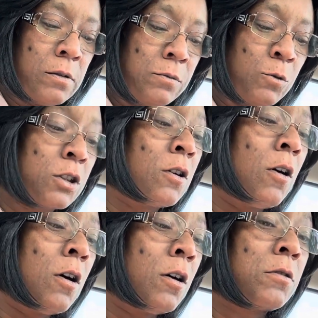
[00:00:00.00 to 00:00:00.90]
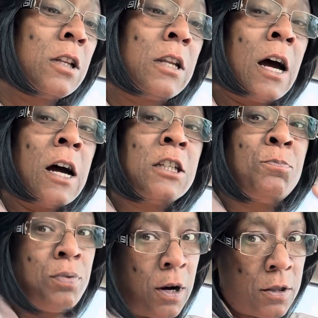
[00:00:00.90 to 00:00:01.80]
was called the Dodge
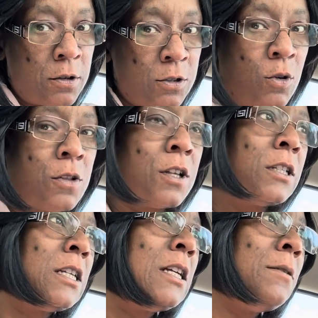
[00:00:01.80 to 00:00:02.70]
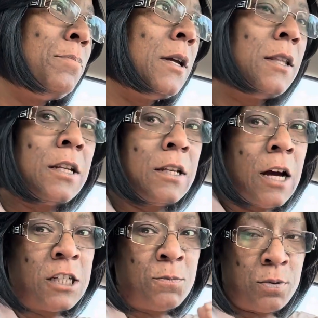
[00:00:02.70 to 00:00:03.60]
Brothers, or the DB, the
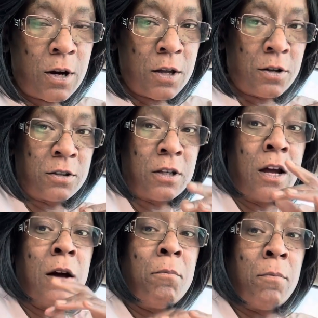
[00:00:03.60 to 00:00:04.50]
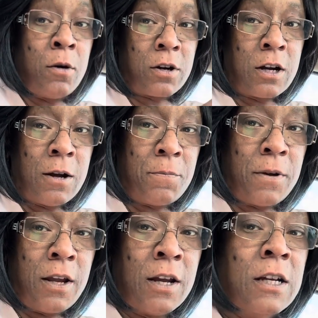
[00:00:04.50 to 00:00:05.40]
Dodge Brothers Motor
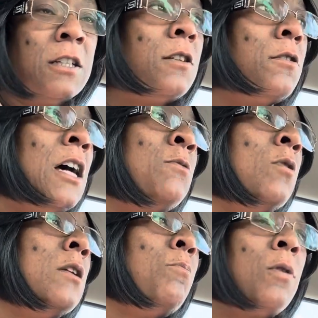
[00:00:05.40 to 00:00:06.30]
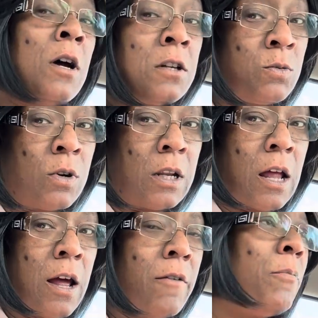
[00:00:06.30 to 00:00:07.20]
Company. So that's when the brothers were
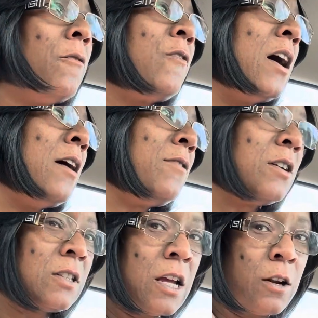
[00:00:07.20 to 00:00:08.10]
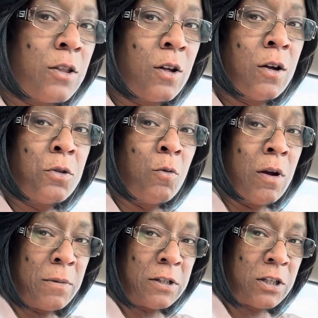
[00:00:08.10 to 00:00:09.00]
alive. But 5 years later, the
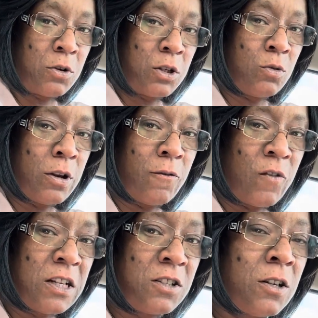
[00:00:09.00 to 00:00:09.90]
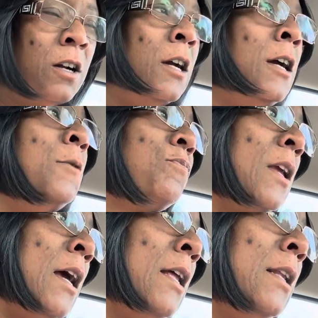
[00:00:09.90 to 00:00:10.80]
women sold it to an investor
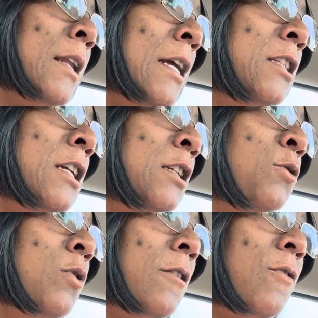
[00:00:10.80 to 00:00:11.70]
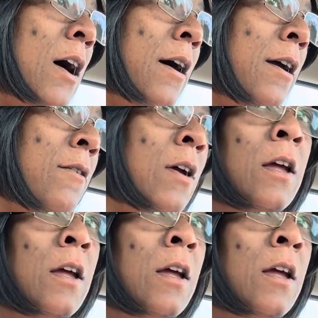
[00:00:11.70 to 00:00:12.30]
in 1925.